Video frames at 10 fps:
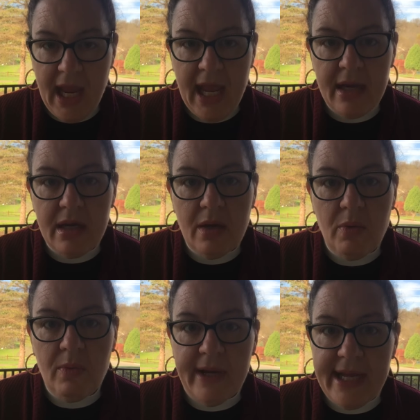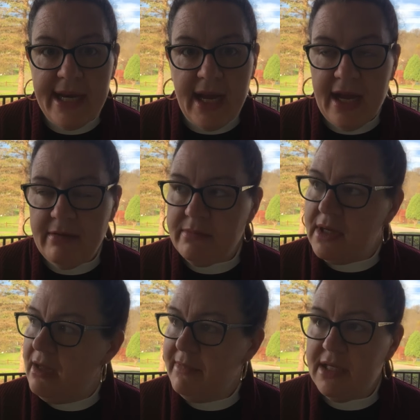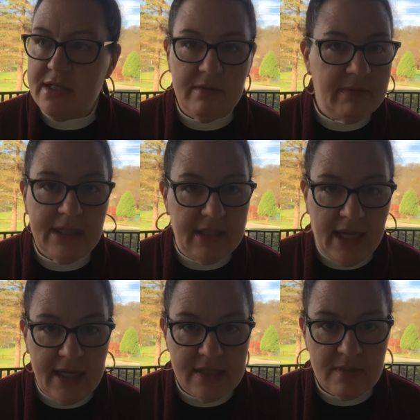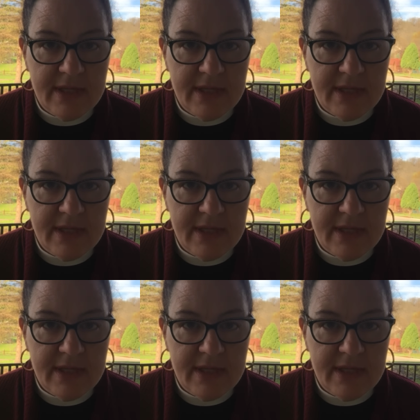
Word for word: And what I'm coming to realize,